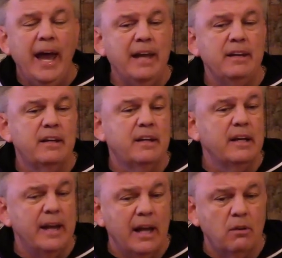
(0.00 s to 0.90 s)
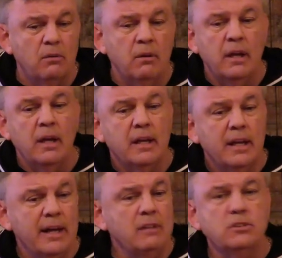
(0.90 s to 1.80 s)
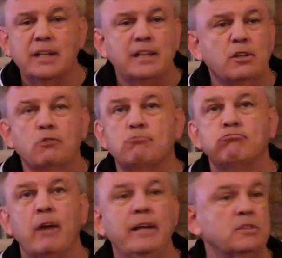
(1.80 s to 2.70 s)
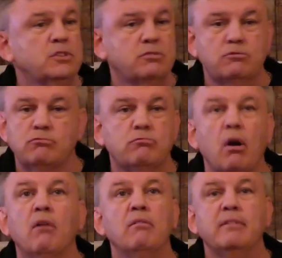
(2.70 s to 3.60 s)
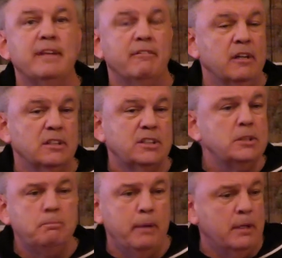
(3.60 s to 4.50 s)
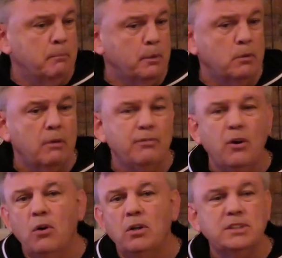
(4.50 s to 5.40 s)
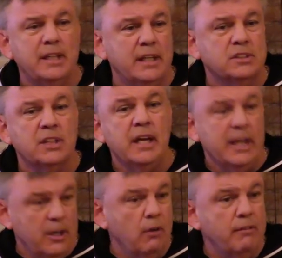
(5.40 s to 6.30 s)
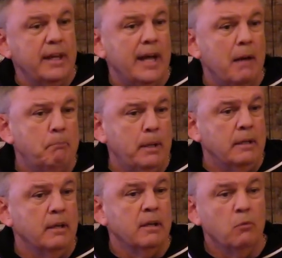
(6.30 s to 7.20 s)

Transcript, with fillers: And Canelo, Canelo's not the greatest um, there is. He's beatable. Of course he is. He already got beat.